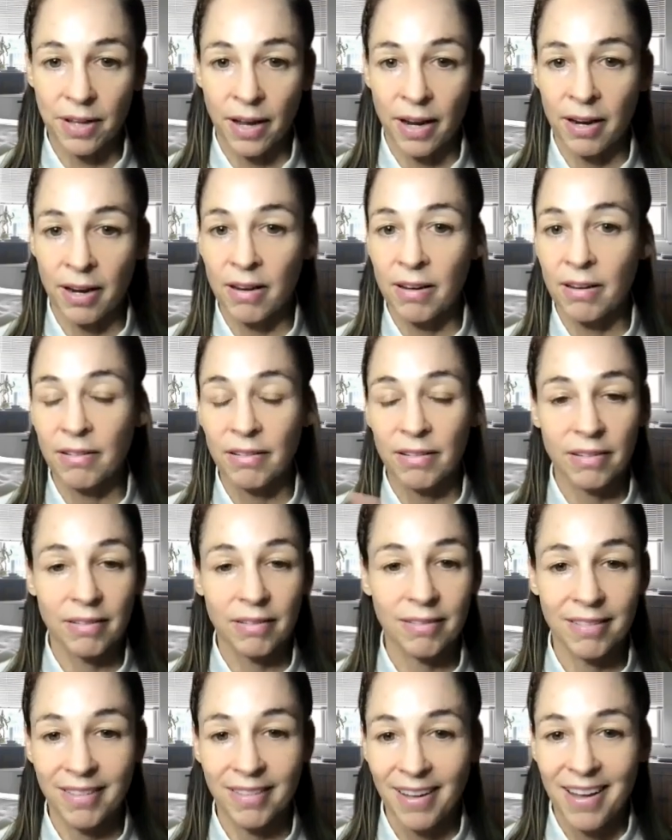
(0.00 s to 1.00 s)
like
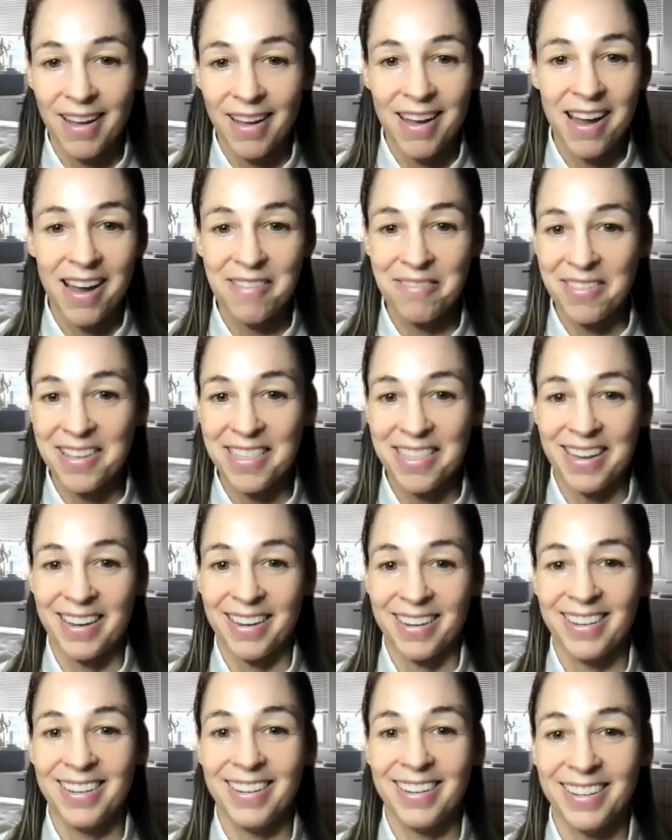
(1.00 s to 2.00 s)

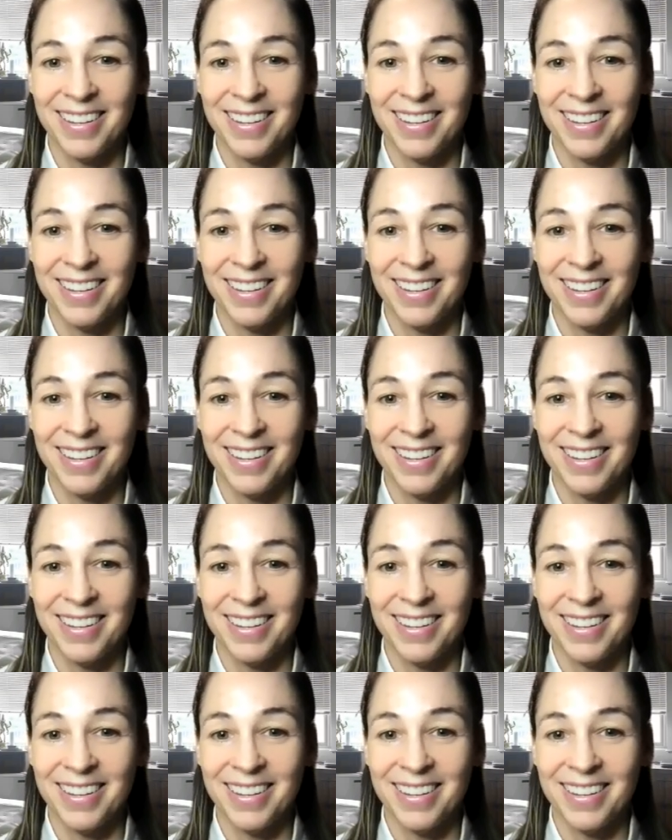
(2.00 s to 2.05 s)
everything